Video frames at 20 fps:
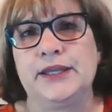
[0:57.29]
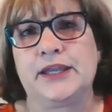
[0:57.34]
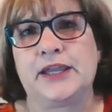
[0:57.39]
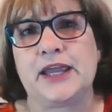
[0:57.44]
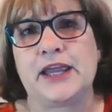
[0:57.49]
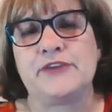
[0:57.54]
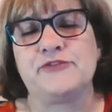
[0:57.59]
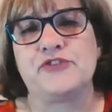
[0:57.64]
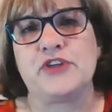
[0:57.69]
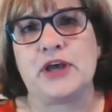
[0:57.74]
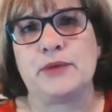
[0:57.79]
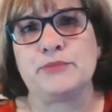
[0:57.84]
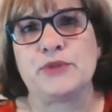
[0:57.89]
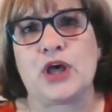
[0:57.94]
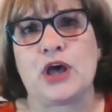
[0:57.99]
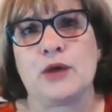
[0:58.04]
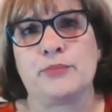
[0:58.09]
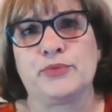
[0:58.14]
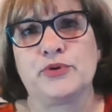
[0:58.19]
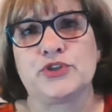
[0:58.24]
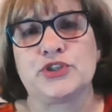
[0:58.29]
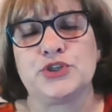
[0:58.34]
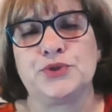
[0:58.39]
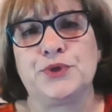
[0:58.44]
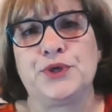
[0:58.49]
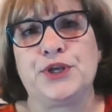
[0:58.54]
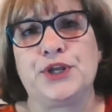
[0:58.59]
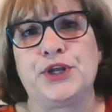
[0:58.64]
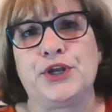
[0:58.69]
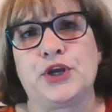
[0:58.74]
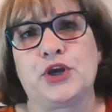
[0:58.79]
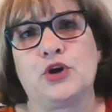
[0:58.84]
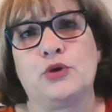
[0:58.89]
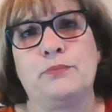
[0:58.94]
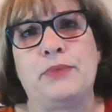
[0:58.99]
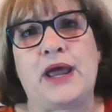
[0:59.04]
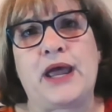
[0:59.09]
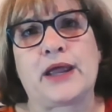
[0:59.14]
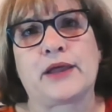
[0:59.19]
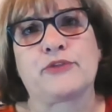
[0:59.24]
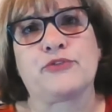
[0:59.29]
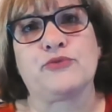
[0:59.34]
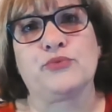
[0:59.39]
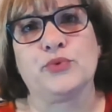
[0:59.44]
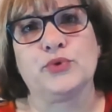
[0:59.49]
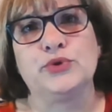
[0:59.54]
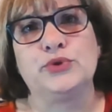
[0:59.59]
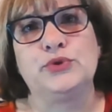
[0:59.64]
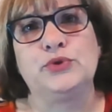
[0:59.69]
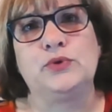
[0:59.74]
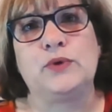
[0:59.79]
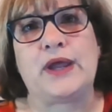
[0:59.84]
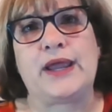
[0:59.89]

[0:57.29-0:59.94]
gave them the opportunity to go back through